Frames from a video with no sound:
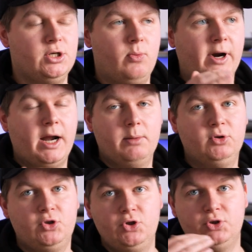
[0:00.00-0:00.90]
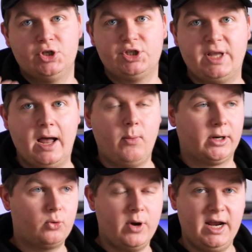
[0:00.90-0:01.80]
you were able to choose a style
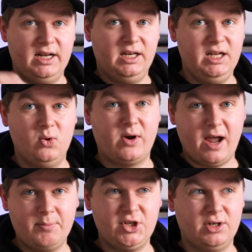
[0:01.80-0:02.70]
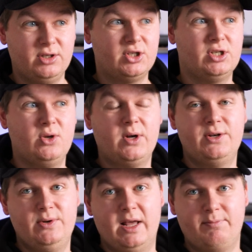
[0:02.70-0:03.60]
when creating new captions. You can
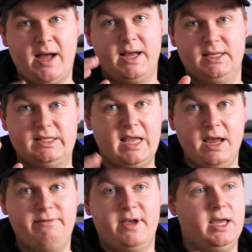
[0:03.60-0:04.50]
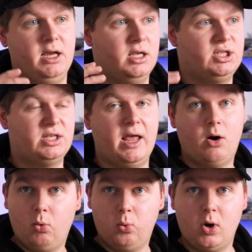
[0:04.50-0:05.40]
do that by saving a
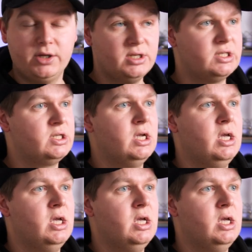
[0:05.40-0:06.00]
style once.